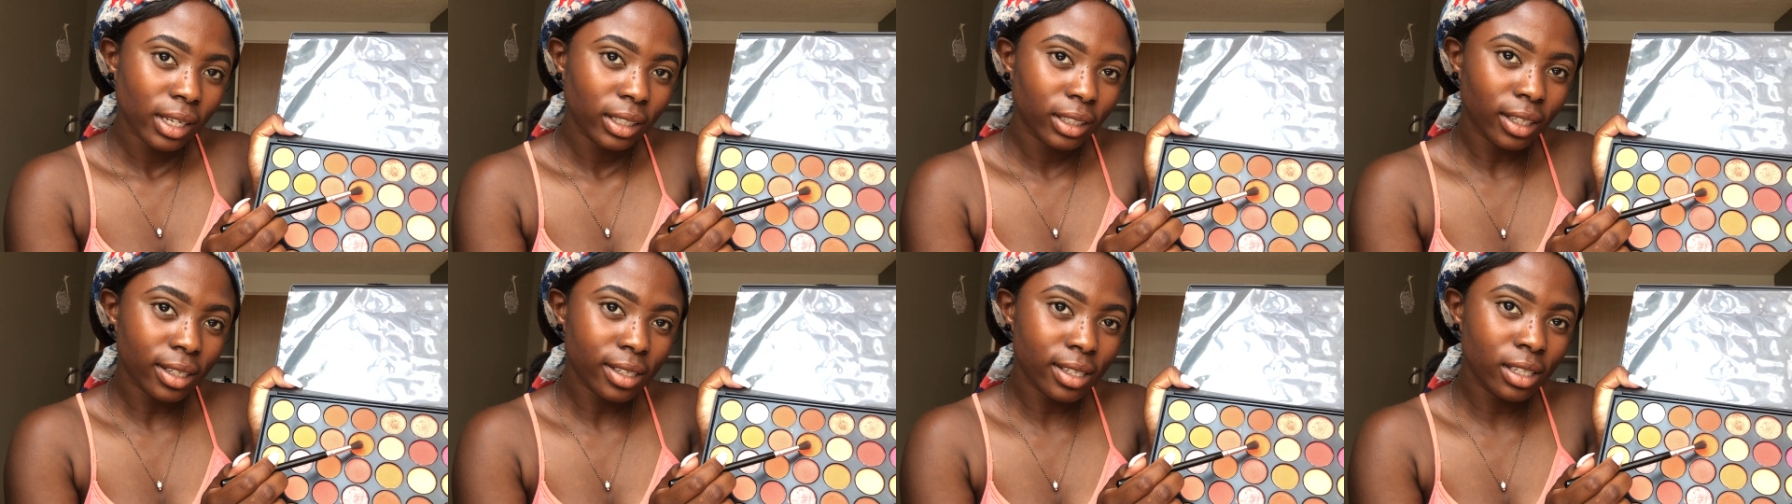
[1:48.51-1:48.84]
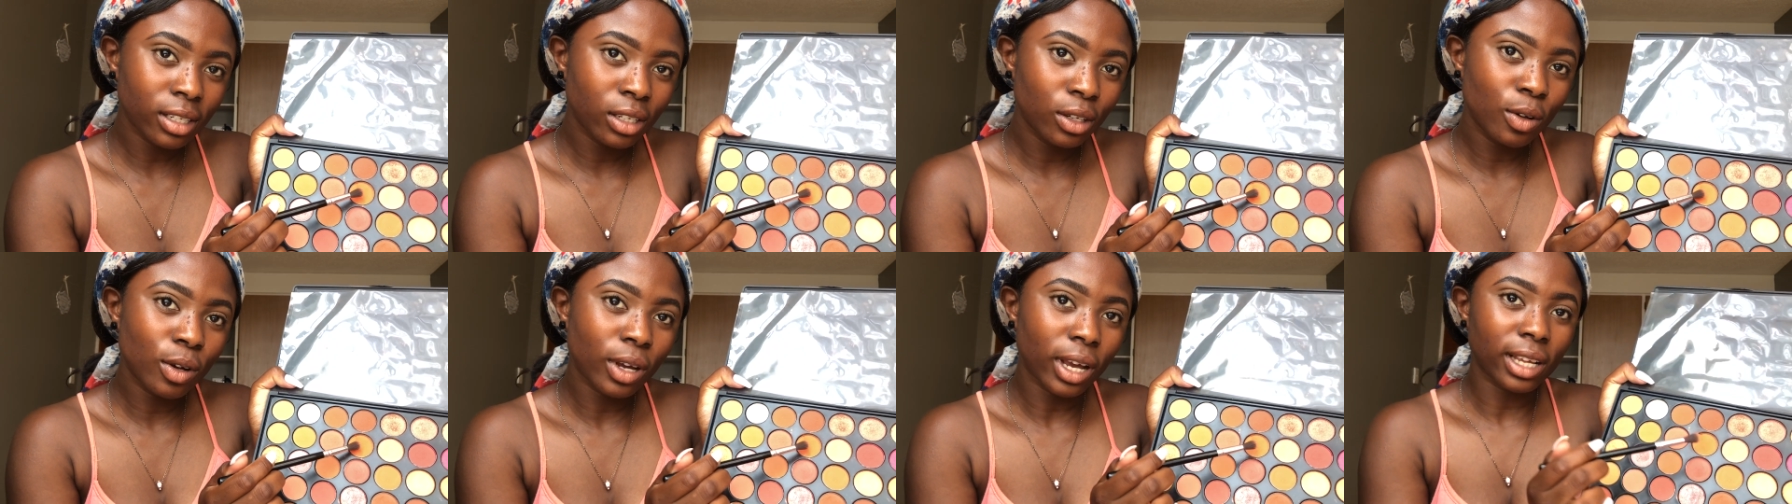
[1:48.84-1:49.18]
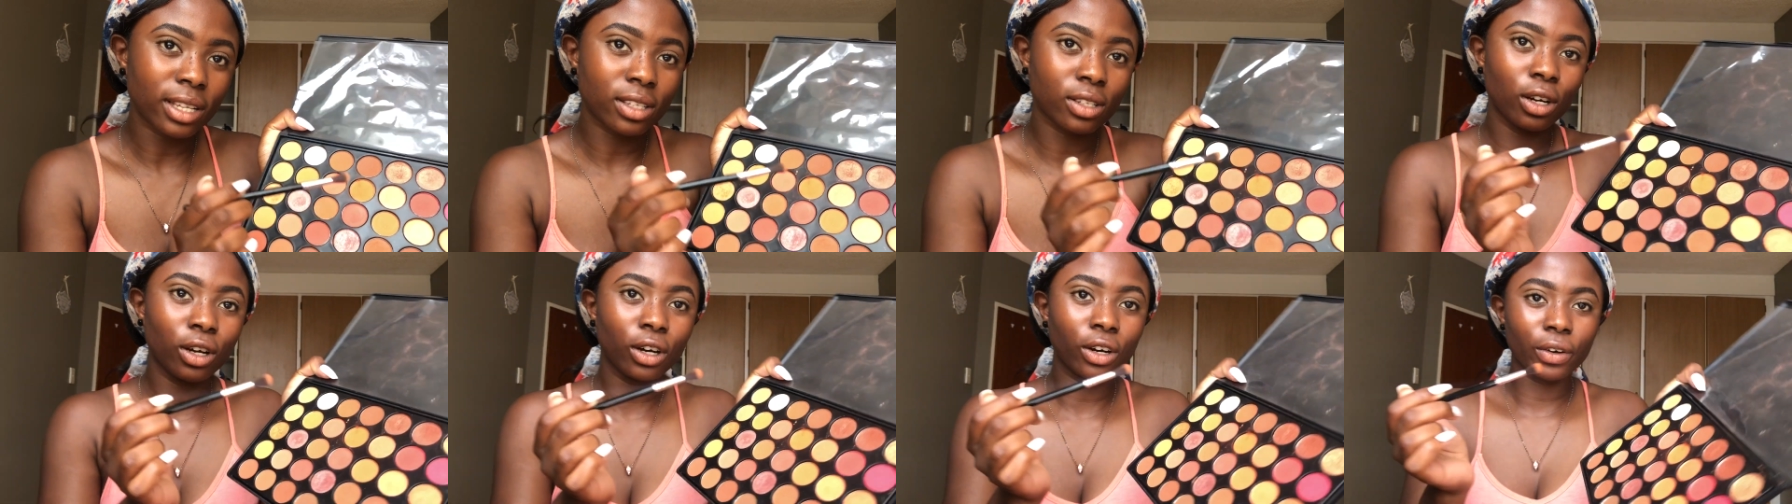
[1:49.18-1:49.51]
doesn't look
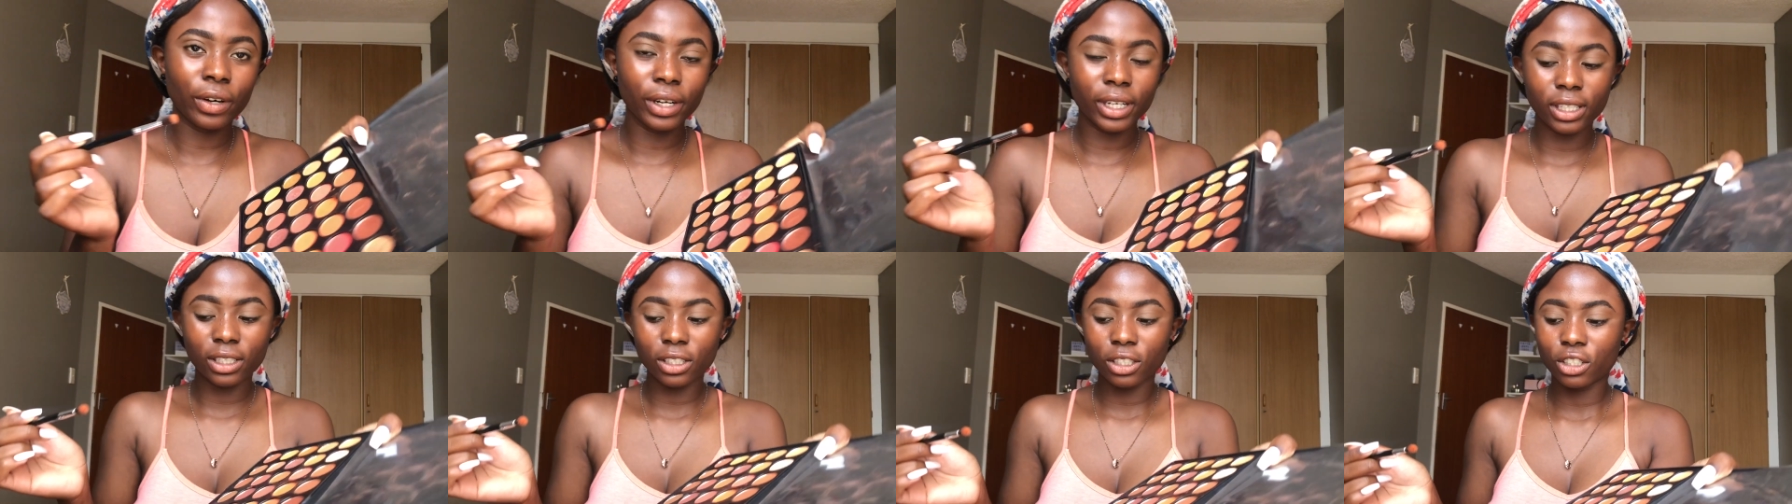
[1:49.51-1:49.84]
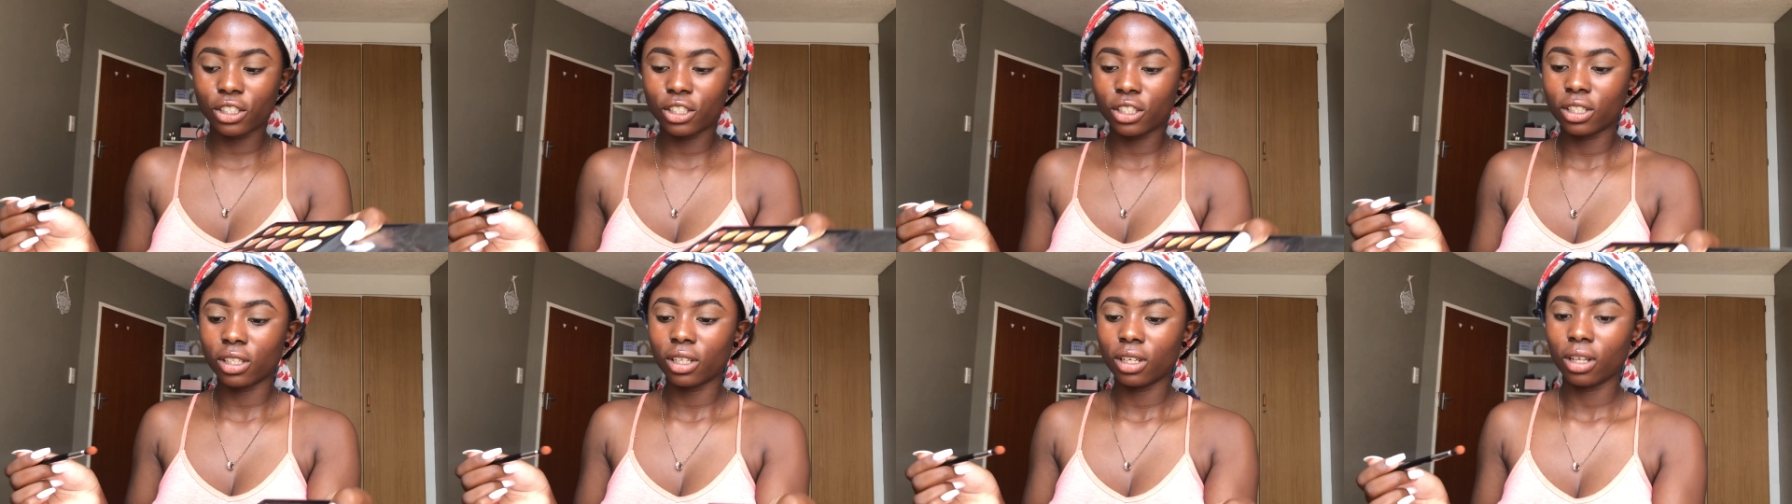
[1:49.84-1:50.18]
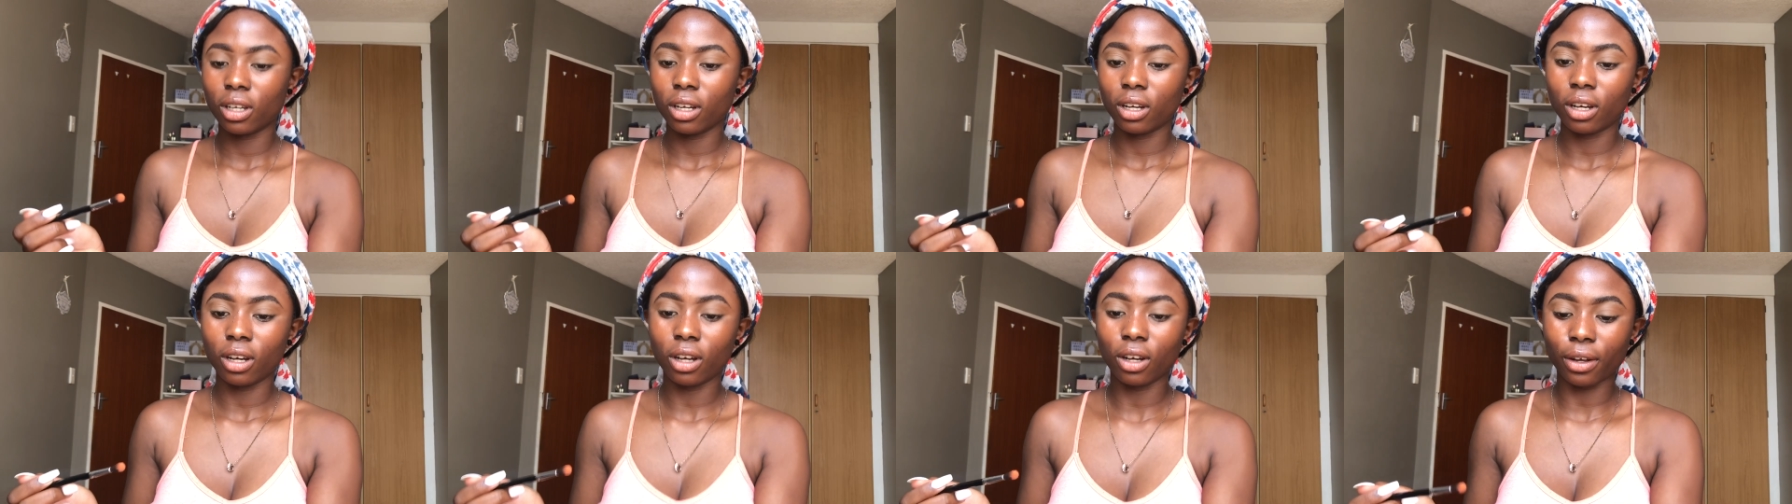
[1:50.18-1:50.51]
as orange
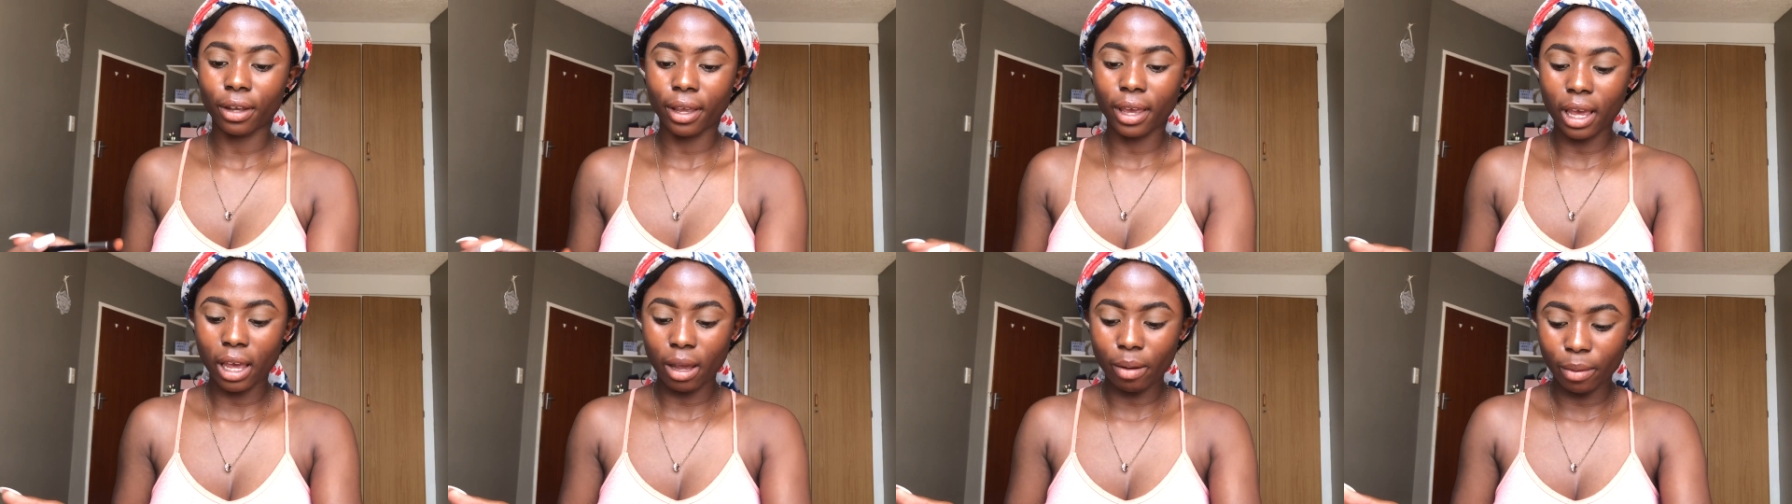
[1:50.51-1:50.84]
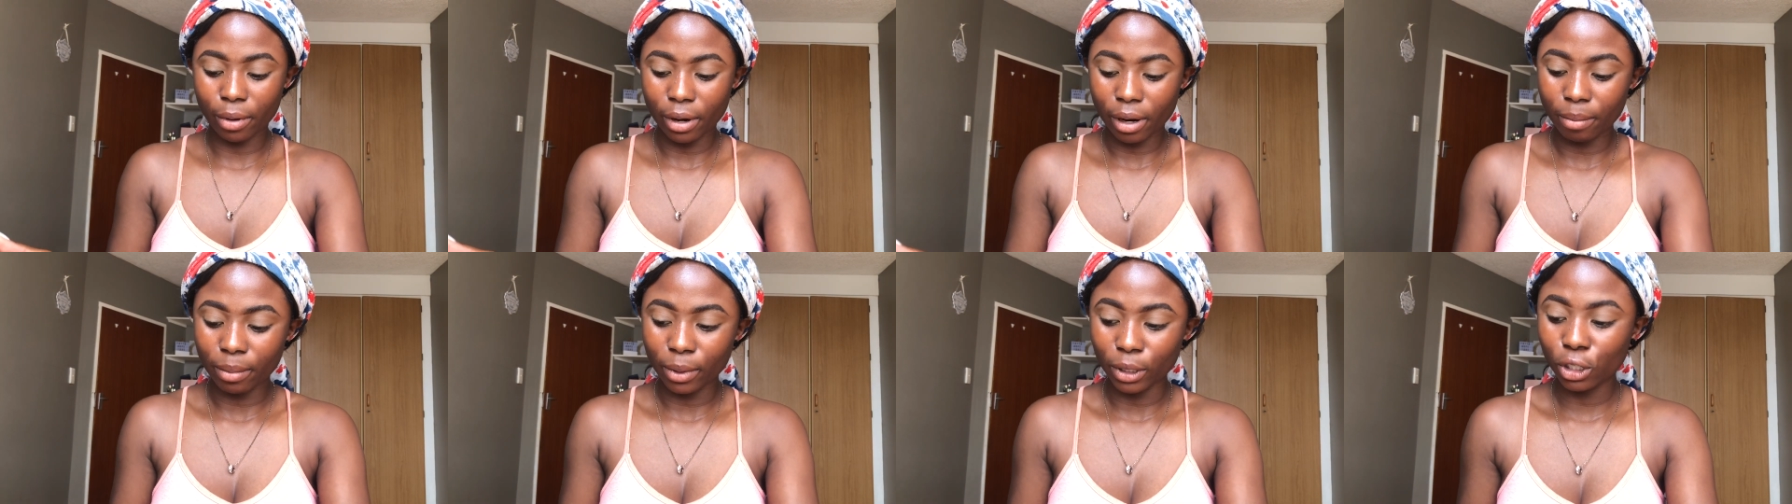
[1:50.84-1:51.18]
on camera